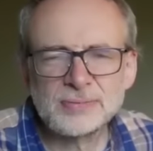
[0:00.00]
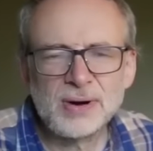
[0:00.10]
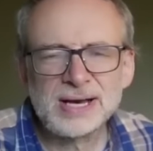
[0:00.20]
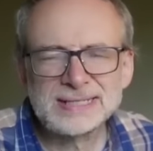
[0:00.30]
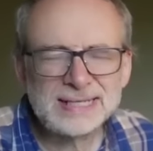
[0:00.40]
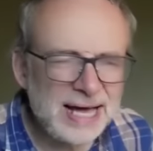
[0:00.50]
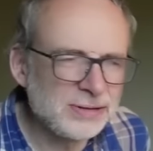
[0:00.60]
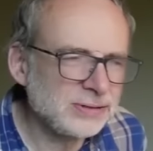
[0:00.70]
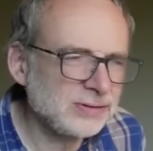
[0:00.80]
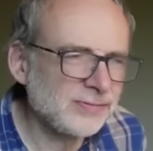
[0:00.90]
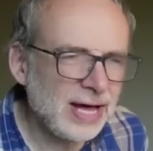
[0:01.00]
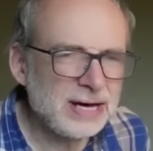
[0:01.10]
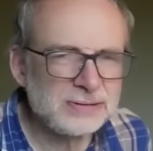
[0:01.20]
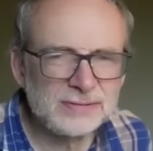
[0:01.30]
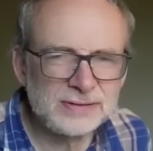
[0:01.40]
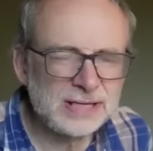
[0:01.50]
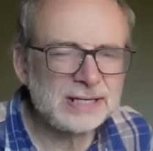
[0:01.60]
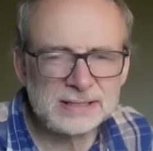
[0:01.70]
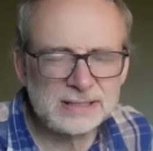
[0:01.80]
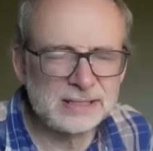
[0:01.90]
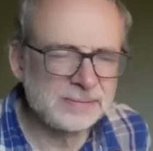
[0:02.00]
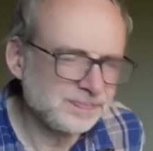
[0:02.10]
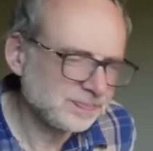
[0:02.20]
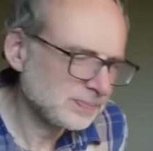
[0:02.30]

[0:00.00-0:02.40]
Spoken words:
while it's out of dignity,